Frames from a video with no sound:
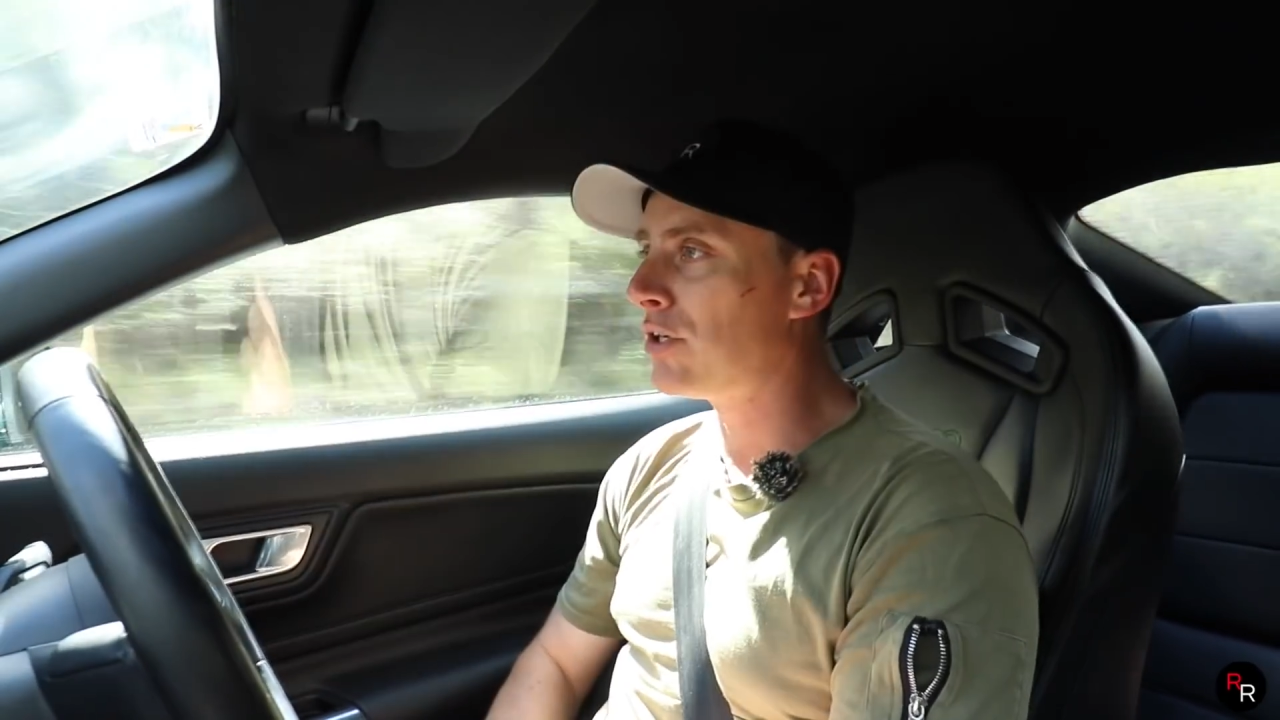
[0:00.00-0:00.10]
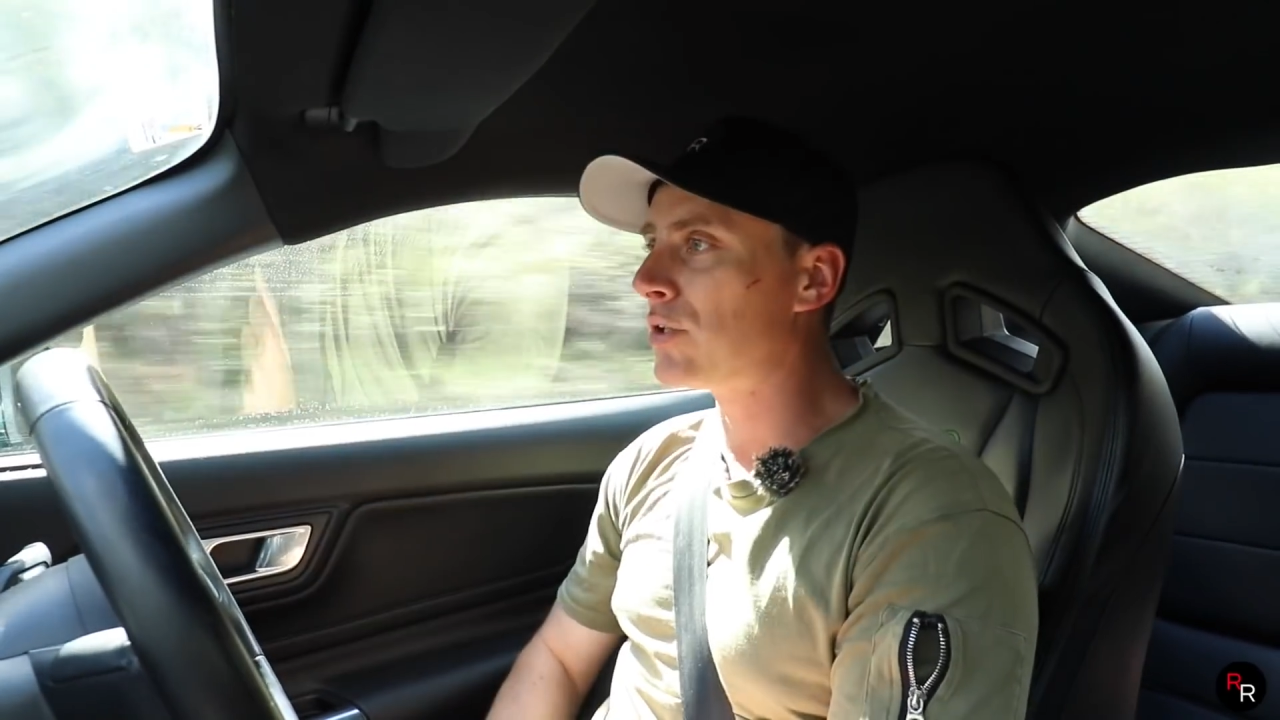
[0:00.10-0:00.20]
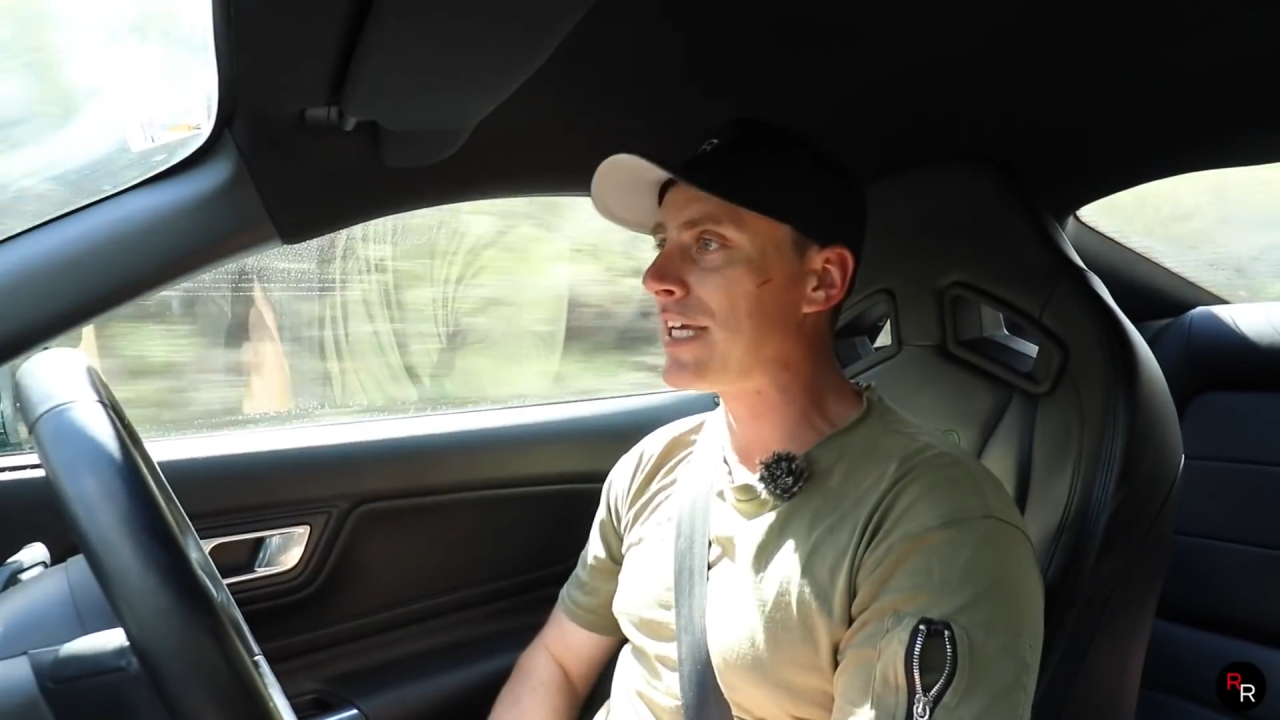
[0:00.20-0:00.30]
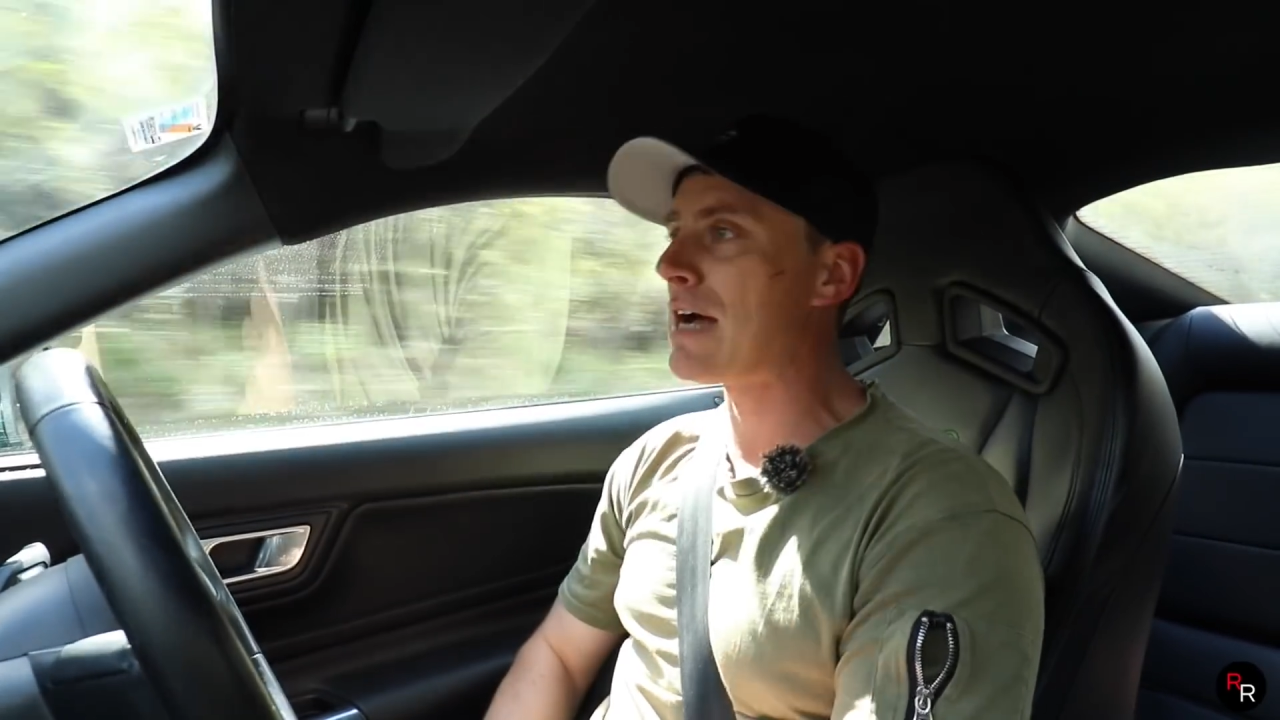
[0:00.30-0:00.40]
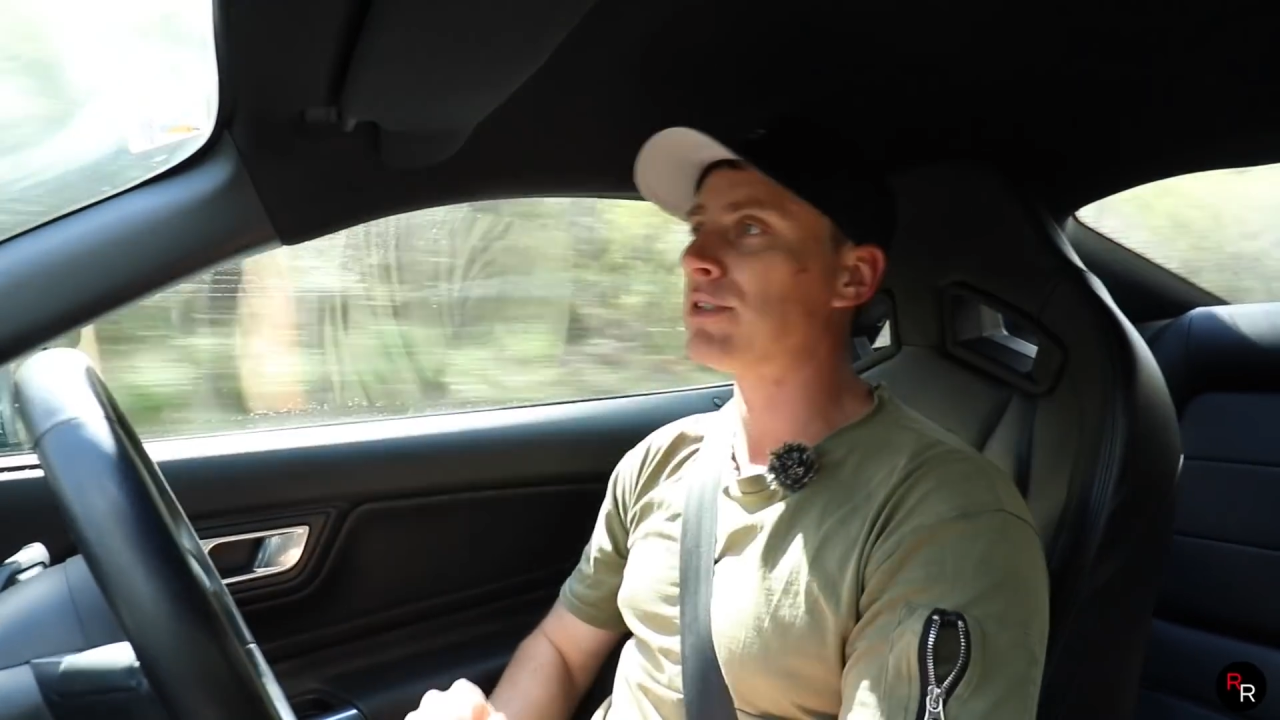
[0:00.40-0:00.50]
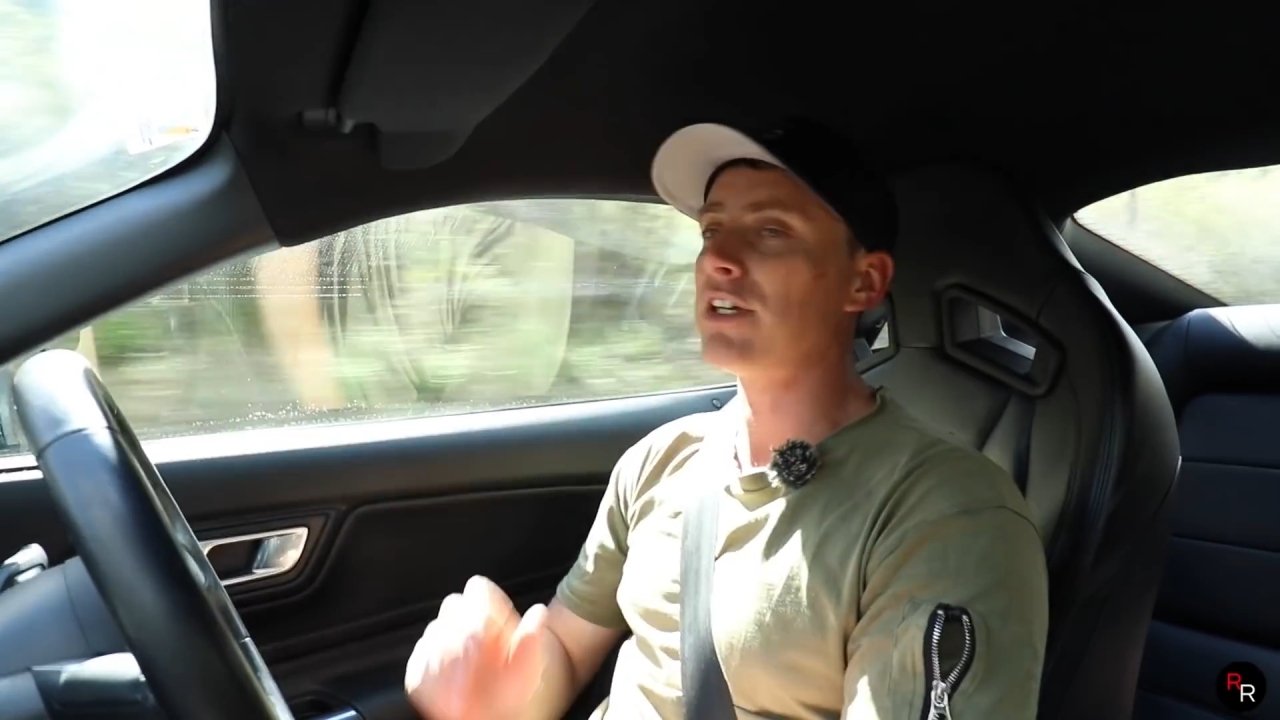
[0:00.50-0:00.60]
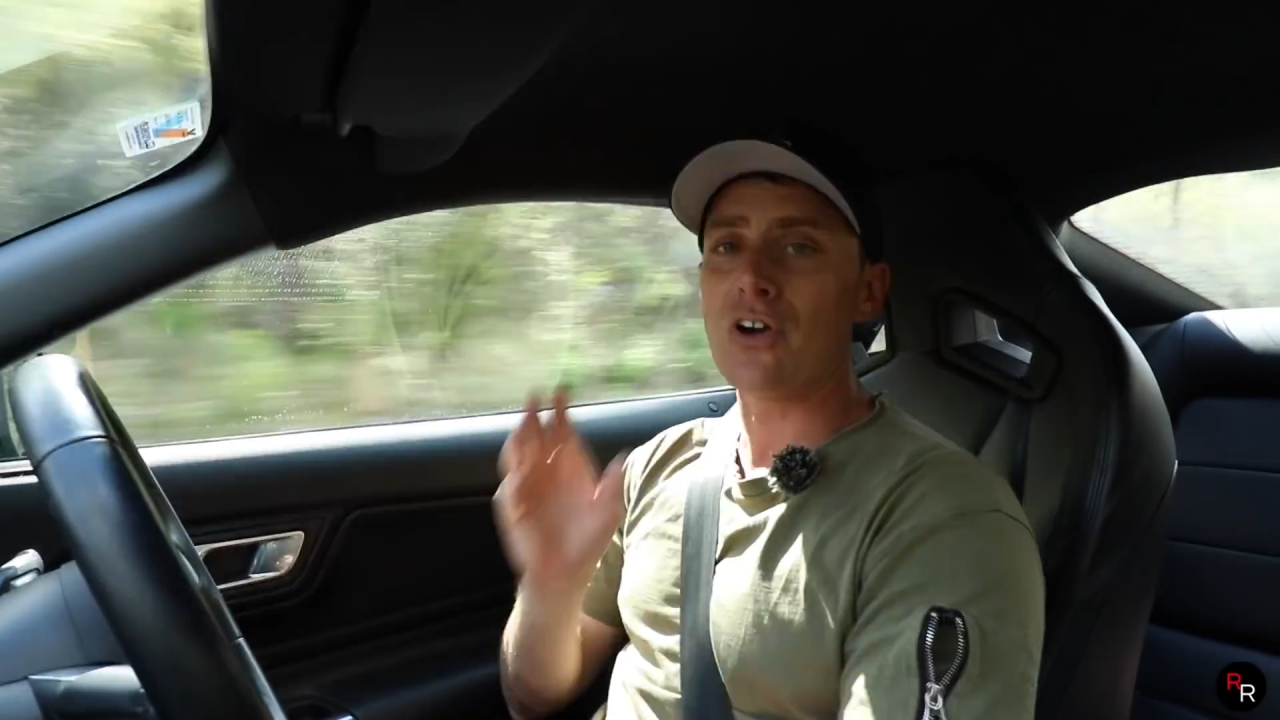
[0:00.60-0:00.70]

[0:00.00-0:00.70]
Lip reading: goes out to